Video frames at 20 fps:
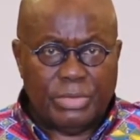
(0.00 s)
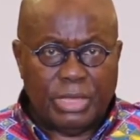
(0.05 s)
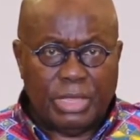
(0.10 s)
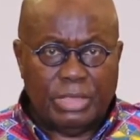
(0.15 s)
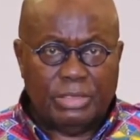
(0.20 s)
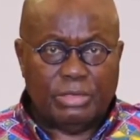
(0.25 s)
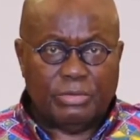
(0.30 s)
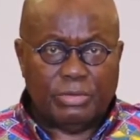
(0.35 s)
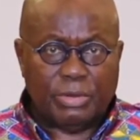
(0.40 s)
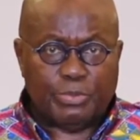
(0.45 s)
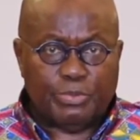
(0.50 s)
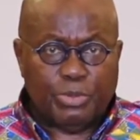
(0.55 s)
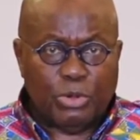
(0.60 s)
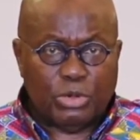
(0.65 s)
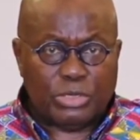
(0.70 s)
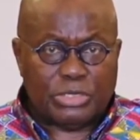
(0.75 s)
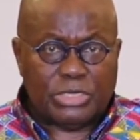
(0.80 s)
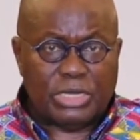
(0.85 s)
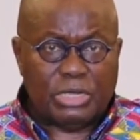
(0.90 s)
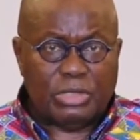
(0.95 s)
and the
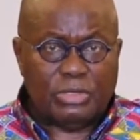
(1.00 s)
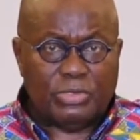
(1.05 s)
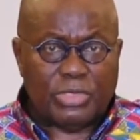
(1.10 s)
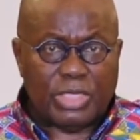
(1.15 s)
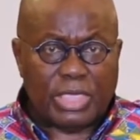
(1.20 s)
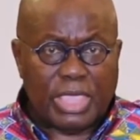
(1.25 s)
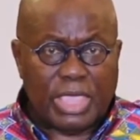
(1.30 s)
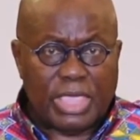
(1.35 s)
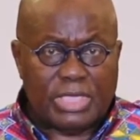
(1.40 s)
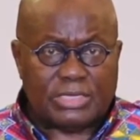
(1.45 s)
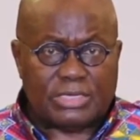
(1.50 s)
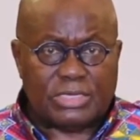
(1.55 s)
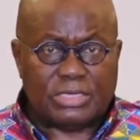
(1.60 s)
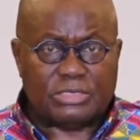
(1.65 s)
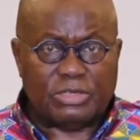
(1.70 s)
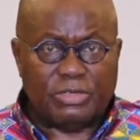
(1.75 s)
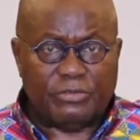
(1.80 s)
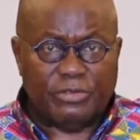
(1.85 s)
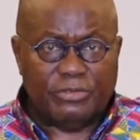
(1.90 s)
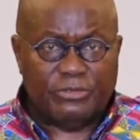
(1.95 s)
reporting on the
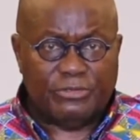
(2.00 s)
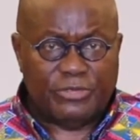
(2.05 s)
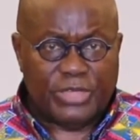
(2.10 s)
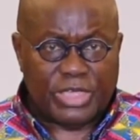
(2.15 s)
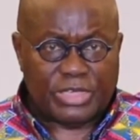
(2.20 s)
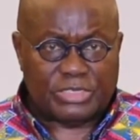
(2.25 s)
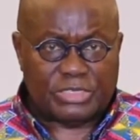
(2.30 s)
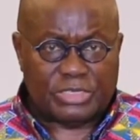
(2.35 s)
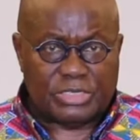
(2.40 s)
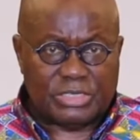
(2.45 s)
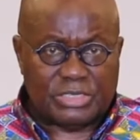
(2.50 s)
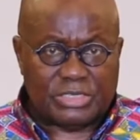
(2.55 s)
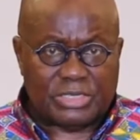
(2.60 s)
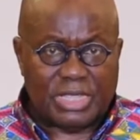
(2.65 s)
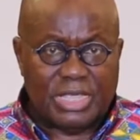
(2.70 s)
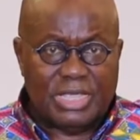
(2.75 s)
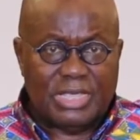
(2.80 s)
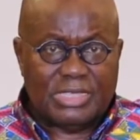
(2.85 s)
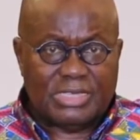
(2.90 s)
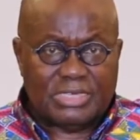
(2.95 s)
cases of infections
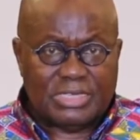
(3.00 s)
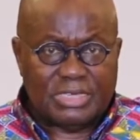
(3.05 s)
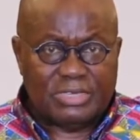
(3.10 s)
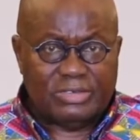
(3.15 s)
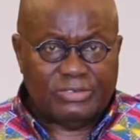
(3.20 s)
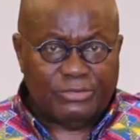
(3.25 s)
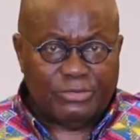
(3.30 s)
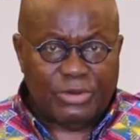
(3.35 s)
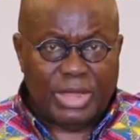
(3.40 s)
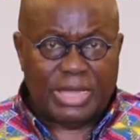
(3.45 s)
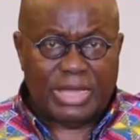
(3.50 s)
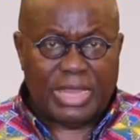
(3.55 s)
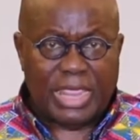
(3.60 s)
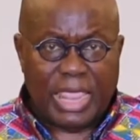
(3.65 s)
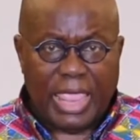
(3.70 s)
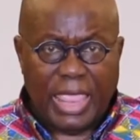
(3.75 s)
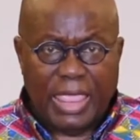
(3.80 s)
since Friday,